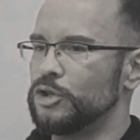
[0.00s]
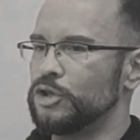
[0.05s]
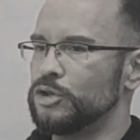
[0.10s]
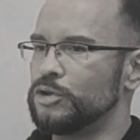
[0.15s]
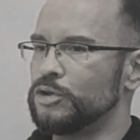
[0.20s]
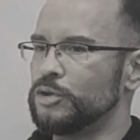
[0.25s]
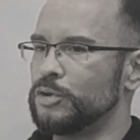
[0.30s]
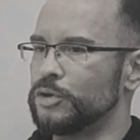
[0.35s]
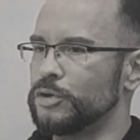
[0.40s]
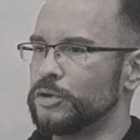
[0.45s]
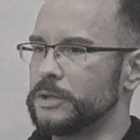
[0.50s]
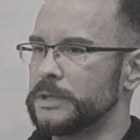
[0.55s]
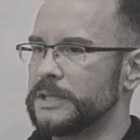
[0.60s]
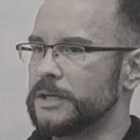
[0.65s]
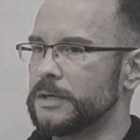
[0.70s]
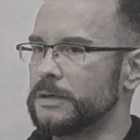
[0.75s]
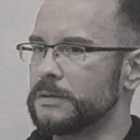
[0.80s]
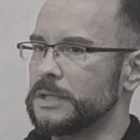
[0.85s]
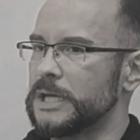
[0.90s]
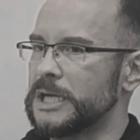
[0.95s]

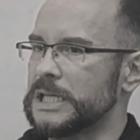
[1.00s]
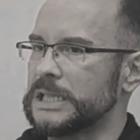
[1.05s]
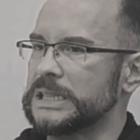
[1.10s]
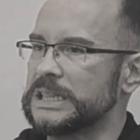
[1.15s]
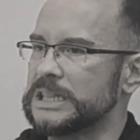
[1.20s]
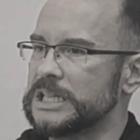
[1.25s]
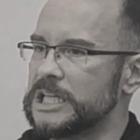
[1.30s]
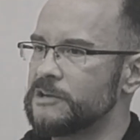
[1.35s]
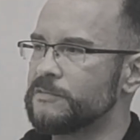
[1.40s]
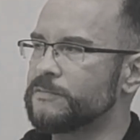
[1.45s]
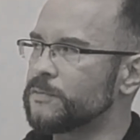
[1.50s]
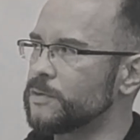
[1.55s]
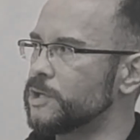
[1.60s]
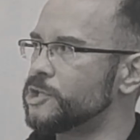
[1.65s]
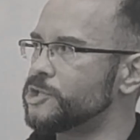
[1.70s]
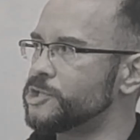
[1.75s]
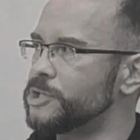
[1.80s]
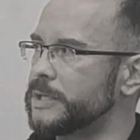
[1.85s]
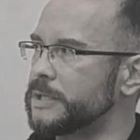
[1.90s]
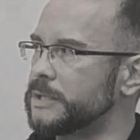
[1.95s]
they're like
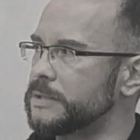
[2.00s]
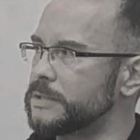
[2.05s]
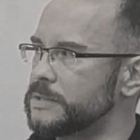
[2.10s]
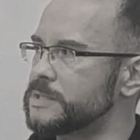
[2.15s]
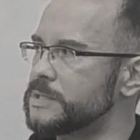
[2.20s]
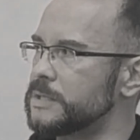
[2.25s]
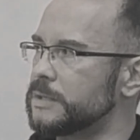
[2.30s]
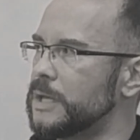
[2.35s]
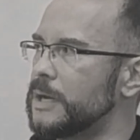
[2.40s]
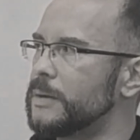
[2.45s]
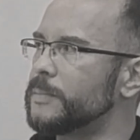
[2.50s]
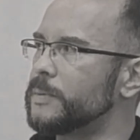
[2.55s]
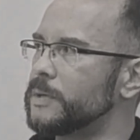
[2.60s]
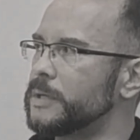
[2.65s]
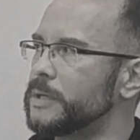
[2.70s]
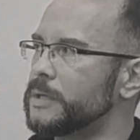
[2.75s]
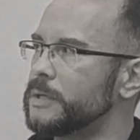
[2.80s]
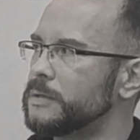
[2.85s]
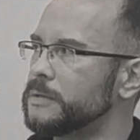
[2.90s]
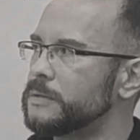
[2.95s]
leveraging the
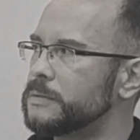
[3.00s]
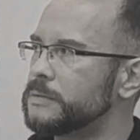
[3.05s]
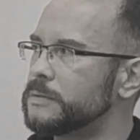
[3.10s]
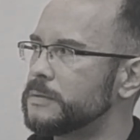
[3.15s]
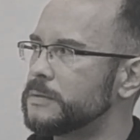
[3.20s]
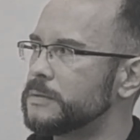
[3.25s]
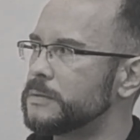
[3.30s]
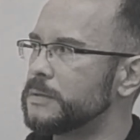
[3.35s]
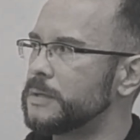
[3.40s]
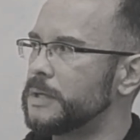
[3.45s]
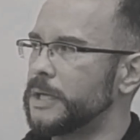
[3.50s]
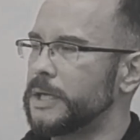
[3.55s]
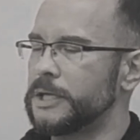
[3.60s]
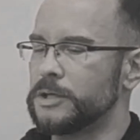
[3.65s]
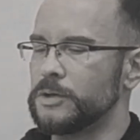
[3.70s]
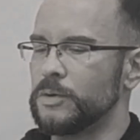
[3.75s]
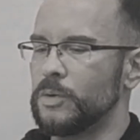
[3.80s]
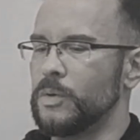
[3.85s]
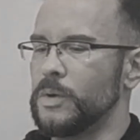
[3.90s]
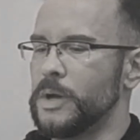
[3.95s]
celebrity,
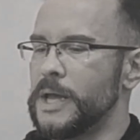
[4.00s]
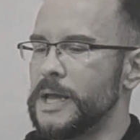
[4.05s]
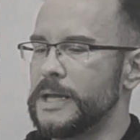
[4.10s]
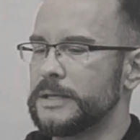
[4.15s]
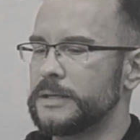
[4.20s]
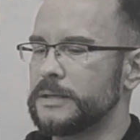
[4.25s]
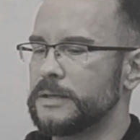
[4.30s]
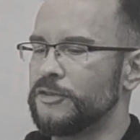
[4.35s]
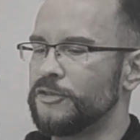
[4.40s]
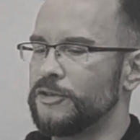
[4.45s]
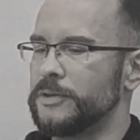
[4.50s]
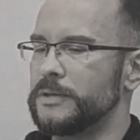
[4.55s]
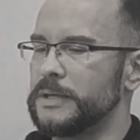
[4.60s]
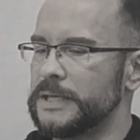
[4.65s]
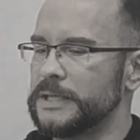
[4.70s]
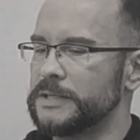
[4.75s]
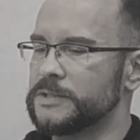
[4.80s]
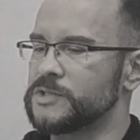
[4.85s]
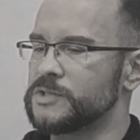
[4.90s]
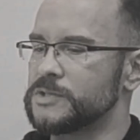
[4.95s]
and
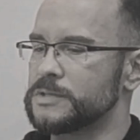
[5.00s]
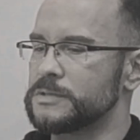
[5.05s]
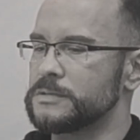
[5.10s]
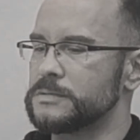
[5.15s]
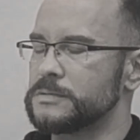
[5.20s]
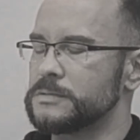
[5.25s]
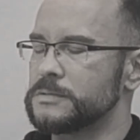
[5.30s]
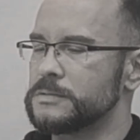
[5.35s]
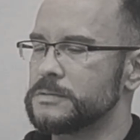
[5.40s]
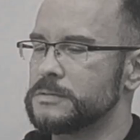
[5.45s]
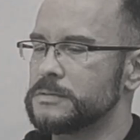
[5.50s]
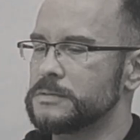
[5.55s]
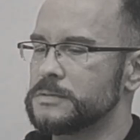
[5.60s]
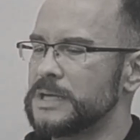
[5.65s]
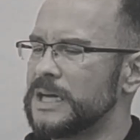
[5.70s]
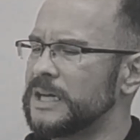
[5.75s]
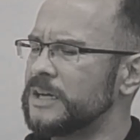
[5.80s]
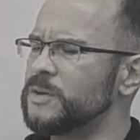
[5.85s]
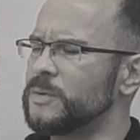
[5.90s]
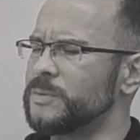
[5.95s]
it's
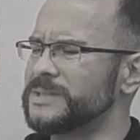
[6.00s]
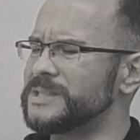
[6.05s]
I don't know.